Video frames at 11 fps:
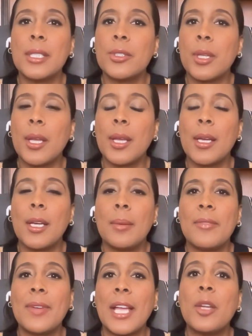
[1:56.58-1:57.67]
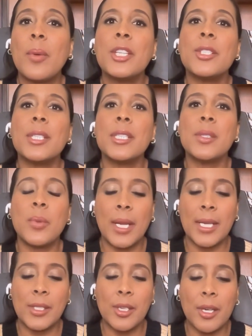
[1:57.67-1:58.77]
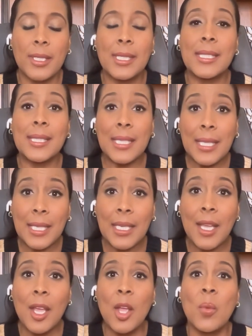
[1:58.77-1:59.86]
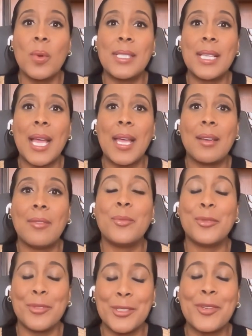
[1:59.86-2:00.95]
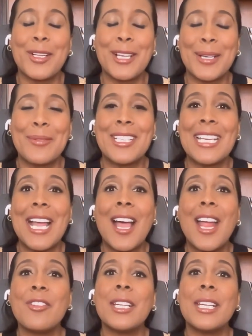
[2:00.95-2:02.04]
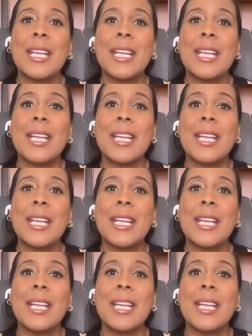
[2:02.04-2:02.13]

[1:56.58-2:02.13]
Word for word: um, evaluations, what I started to see was that, well, first of all, like I mentioned, not every kid had